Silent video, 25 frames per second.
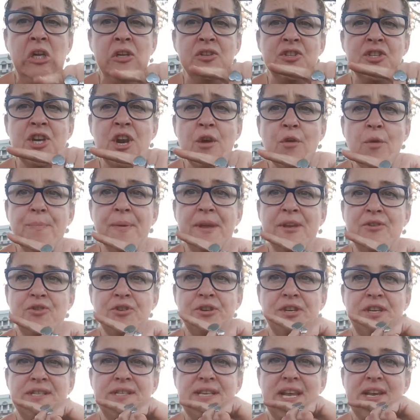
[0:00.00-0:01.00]
Do you know what
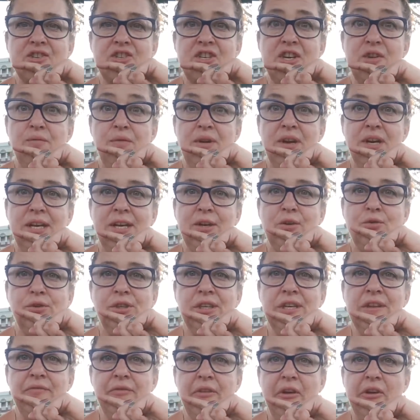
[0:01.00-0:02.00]
beetroot is actually really good
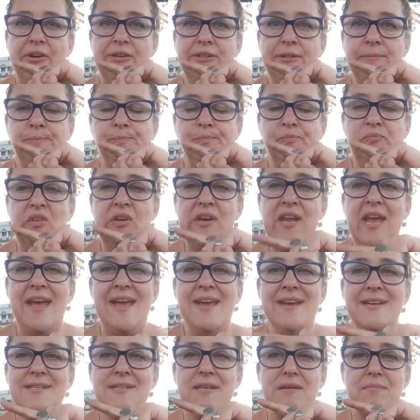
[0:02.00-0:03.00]
in though?
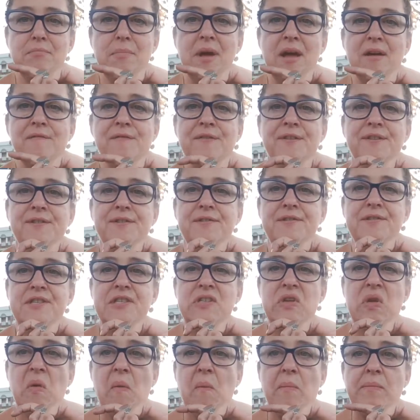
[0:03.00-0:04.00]
Cakes and
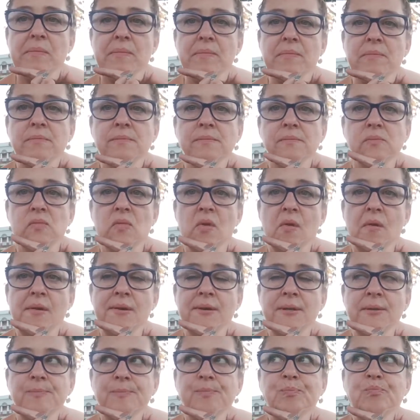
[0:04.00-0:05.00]
muffins.
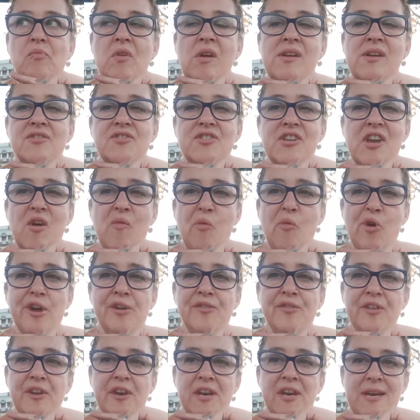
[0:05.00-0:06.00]
I'm going to say a
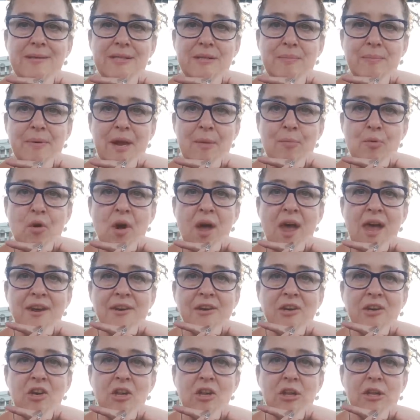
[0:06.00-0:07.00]
word that heaps of people hate,
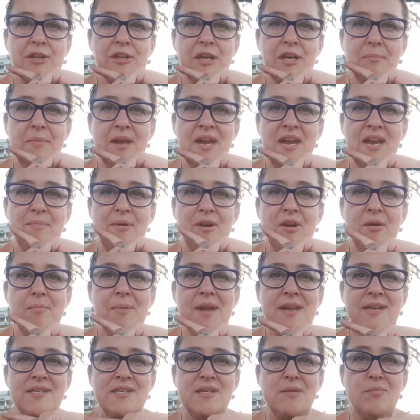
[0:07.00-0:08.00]
including me, but it
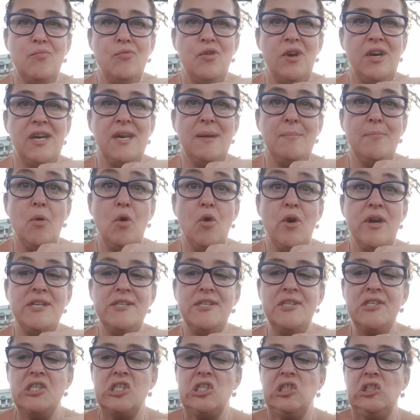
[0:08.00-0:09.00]
makes them really
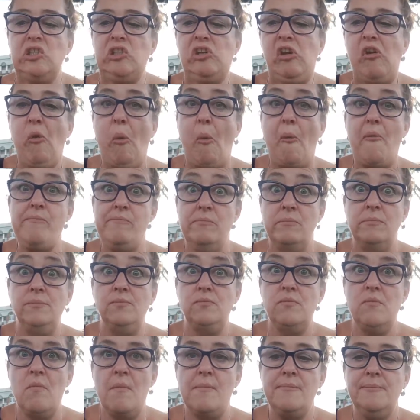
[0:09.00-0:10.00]
moist.
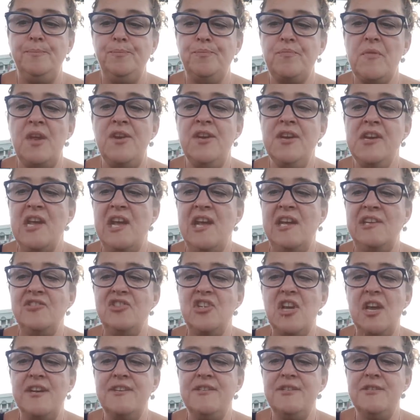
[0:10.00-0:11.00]
And you can't
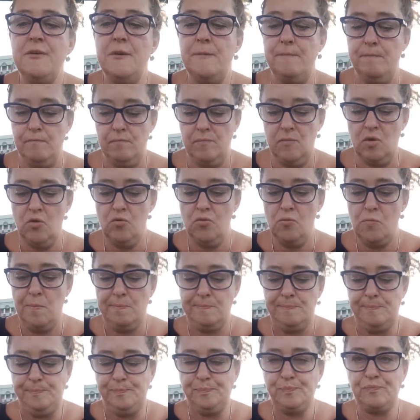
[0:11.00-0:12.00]
taste it. Oh,
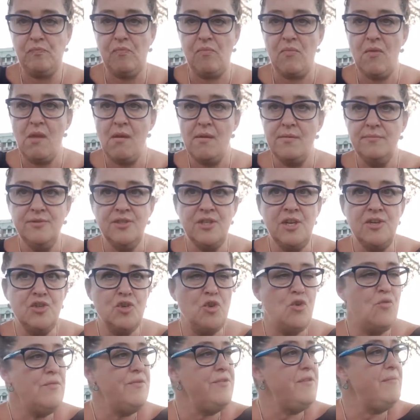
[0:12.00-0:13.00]
don't
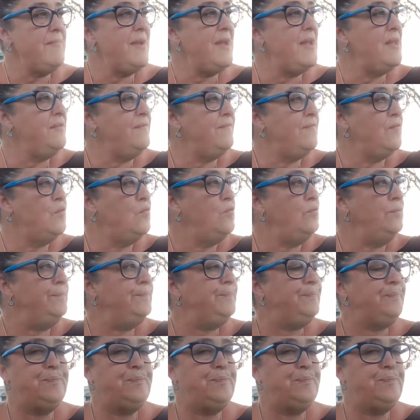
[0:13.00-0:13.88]
talk with your mouth full.